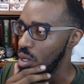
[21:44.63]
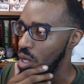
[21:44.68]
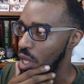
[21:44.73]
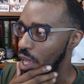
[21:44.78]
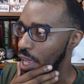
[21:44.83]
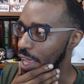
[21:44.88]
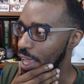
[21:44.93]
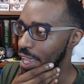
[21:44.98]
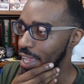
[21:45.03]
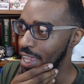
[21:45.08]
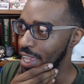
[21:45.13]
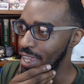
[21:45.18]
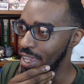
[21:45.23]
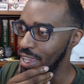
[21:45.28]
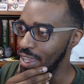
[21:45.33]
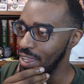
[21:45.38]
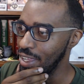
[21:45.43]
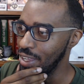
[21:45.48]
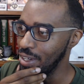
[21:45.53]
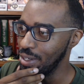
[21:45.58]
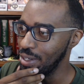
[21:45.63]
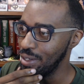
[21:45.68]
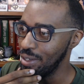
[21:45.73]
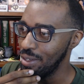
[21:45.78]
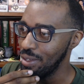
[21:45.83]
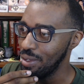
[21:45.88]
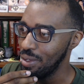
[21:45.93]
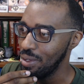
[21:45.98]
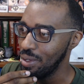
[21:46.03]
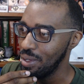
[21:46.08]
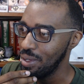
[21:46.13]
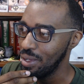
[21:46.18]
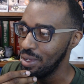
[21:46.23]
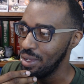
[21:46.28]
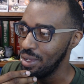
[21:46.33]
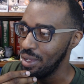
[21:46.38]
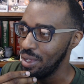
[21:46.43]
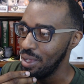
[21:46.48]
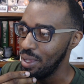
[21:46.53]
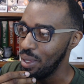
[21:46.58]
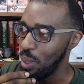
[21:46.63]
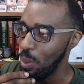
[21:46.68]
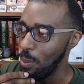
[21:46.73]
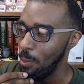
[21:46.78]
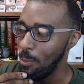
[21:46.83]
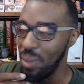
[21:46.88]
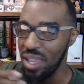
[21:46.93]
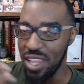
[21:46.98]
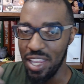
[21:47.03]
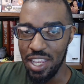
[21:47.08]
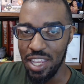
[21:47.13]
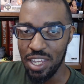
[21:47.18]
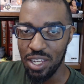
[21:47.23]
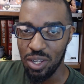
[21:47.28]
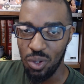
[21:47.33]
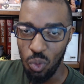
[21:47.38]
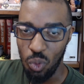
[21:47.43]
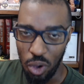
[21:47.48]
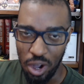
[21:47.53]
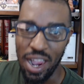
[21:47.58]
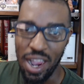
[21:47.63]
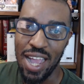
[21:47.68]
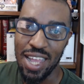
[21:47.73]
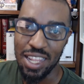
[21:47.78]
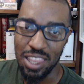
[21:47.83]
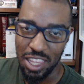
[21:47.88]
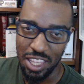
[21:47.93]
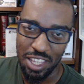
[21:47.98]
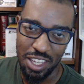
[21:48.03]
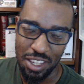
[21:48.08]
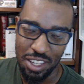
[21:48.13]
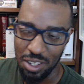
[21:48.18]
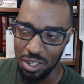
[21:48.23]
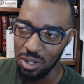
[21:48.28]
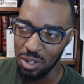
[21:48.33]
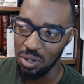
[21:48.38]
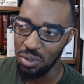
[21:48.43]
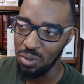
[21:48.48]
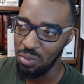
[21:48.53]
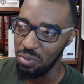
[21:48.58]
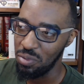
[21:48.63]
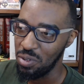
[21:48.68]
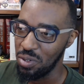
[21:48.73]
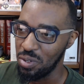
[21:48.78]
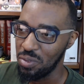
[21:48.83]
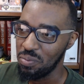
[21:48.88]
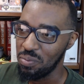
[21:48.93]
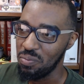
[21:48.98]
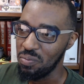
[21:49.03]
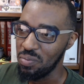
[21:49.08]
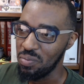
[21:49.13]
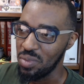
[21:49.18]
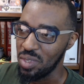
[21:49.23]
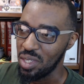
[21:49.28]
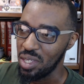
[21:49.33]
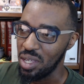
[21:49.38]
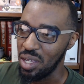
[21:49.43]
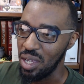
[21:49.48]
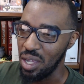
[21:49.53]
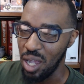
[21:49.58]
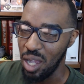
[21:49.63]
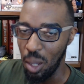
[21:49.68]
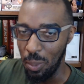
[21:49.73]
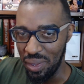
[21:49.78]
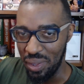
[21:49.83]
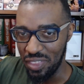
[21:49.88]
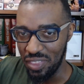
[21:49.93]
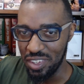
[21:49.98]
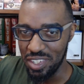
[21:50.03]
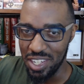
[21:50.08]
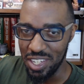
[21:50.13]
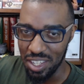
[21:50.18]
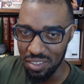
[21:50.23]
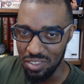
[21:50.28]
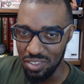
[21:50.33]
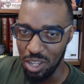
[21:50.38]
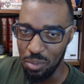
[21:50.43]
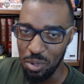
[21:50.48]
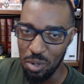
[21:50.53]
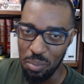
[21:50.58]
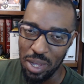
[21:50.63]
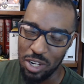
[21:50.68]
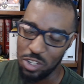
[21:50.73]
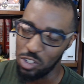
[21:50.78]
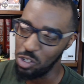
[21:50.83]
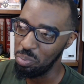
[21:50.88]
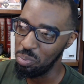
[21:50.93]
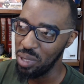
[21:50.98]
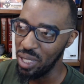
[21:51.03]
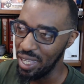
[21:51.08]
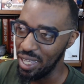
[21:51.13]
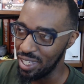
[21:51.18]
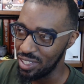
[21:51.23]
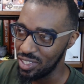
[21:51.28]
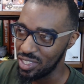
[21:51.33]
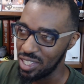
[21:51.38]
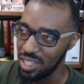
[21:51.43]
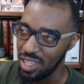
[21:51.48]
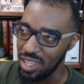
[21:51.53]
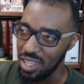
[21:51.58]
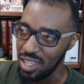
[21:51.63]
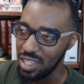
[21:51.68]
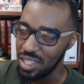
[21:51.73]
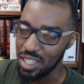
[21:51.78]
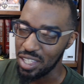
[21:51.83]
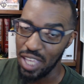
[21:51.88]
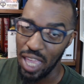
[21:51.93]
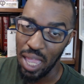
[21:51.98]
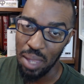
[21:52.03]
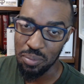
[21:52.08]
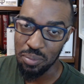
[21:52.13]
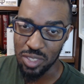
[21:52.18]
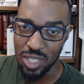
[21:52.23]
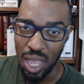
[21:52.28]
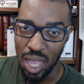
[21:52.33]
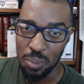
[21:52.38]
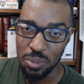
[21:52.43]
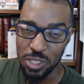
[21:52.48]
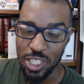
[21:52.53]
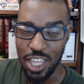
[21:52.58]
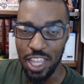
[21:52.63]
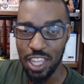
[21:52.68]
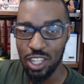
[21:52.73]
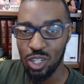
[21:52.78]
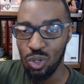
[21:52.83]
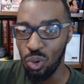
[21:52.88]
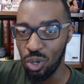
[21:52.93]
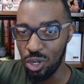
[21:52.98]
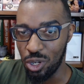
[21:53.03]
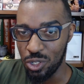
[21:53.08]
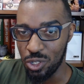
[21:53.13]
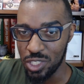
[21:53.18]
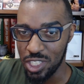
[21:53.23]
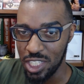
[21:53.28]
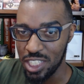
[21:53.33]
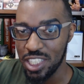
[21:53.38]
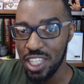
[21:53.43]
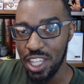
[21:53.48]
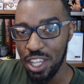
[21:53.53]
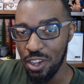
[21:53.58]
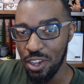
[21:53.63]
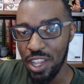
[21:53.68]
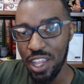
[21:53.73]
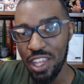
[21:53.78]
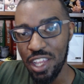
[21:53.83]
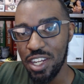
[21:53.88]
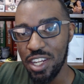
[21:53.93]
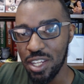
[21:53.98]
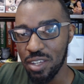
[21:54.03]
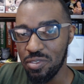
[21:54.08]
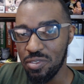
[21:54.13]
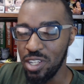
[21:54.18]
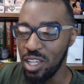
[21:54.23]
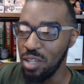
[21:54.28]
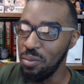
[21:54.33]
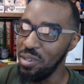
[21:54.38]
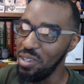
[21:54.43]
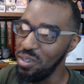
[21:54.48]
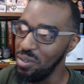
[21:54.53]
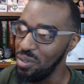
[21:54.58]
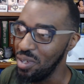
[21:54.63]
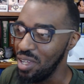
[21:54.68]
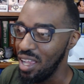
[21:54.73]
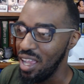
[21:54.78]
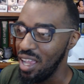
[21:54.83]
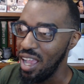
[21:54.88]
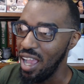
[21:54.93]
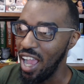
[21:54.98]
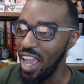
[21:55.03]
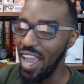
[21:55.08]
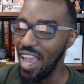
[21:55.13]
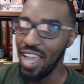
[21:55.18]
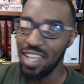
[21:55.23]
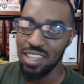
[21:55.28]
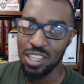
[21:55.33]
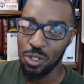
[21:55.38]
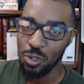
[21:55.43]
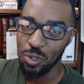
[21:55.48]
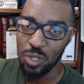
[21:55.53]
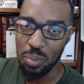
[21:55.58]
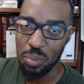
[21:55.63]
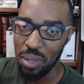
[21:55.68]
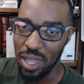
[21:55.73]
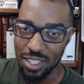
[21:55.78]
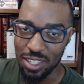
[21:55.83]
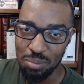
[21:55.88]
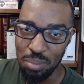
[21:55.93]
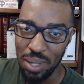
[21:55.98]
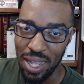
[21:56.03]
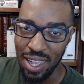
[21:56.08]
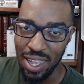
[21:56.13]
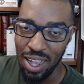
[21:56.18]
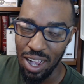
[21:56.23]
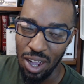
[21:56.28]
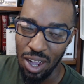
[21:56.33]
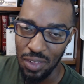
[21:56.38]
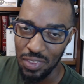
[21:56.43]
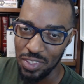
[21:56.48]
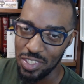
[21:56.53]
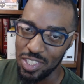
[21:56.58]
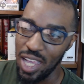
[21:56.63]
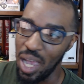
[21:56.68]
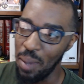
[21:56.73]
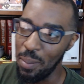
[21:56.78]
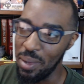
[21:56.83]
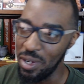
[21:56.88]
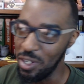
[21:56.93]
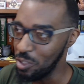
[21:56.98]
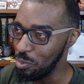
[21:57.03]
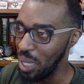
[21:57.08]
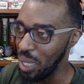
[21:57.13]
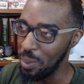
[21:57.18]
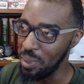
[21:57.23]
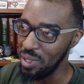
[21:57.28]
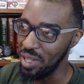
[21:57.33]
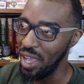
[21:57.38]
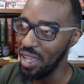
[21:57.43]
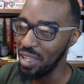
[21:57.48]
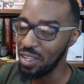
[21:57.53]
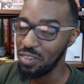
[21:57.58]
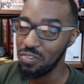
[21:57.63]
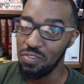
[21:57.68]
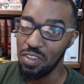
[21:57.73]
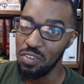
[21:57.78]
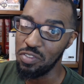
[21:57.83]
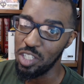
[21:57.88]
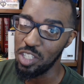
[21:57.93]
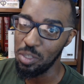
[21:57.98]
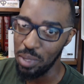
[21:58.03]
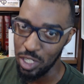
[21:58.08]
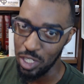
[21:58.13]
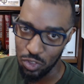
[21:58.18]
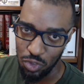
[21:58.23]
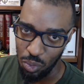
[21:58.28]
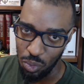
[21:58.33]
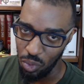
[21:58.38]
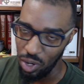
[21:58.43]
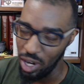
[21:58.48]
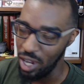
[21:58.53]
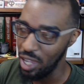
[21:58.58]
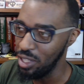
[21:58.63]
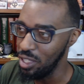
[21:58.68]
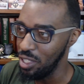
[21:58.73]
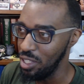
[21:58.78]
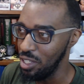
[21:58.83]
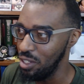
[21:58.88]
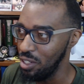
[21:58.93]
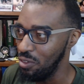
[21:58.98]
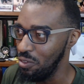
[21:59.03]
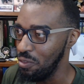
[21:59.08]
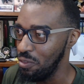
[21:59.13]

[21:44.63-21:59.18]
and being where I live up in the DFW Metroplex, GameStop's headquarters is here in DFW. I literally pass by it all the time. It is maybe like 15 minutes from where I live.